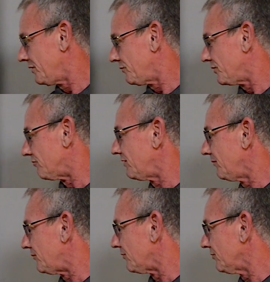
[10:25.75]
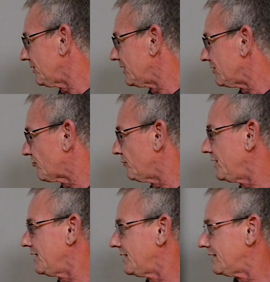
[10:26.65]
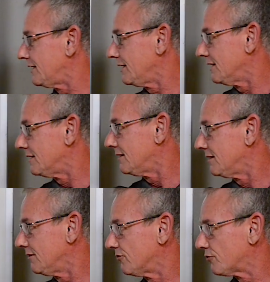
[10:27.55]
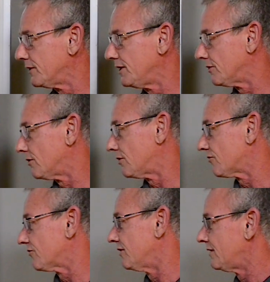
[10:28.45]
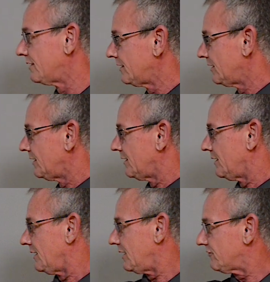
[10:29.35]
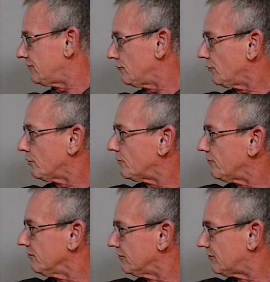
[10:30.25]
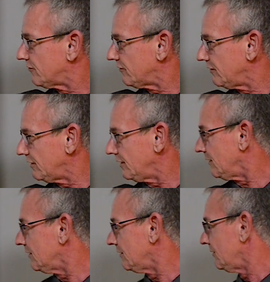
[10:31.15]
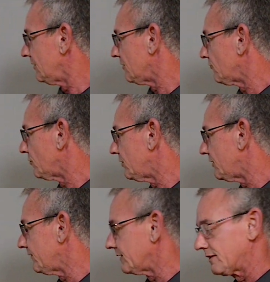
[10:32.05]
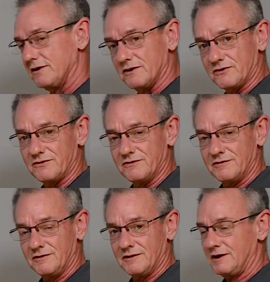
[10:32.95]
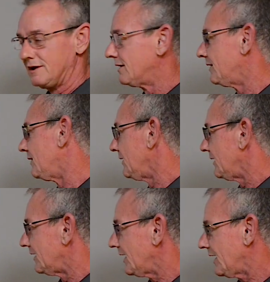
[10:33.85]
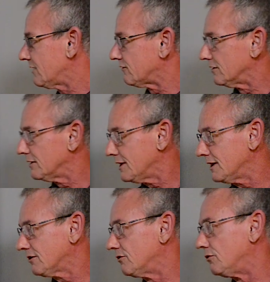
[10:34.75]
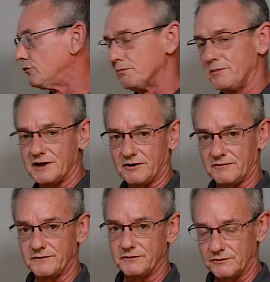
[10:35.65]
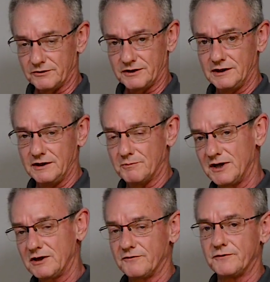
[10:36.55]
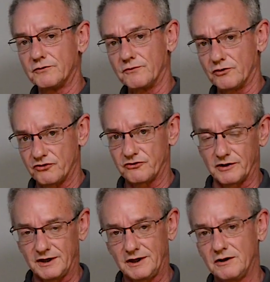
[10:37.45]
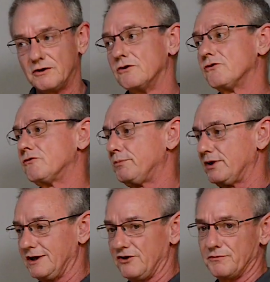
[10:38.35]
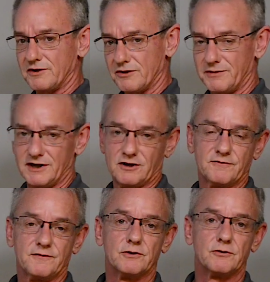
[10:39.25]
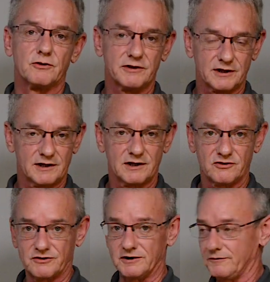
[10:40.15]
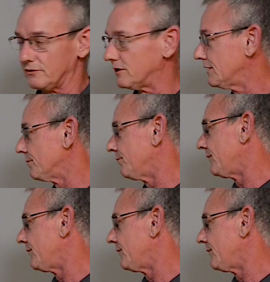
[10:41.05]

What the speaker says: When you're looking at 20K, 20 hertz, it's normal to see a roll-off like this. And that has a lot to do with microphone, okay? The microphone versus our ears, placement of the microphone, all that kind of stuff, all right?